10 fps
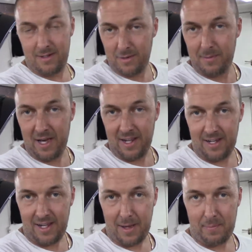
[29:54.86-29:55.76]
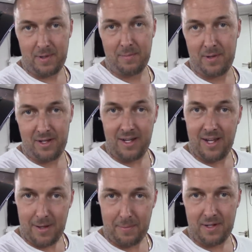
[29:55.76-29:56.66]
too bad it happened, but it
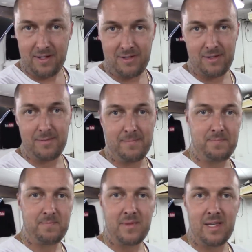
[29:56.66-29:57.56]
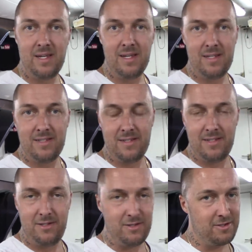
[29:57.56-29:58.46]
happened. So
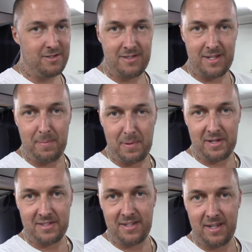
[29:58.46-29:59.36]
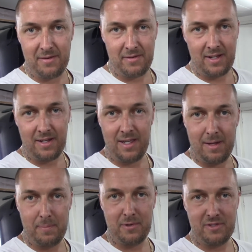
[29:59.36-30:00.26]
just stay positive and
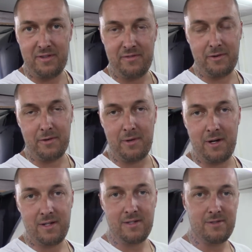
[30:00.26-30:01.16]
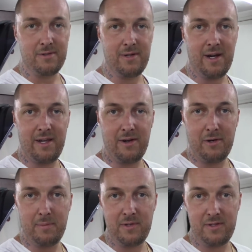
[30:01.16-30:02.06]
keep pushing forward. So I
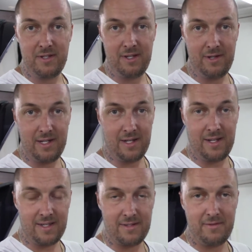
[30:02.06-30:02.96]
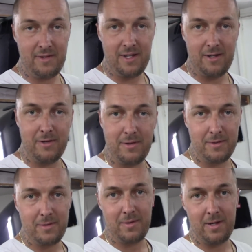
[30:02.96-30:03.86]
hope to see you in the next video
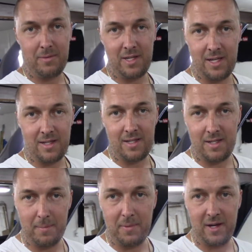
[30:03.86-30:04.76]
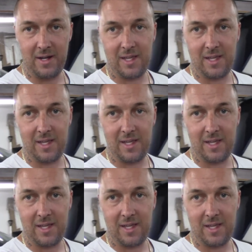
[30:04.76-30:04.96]
when we get the body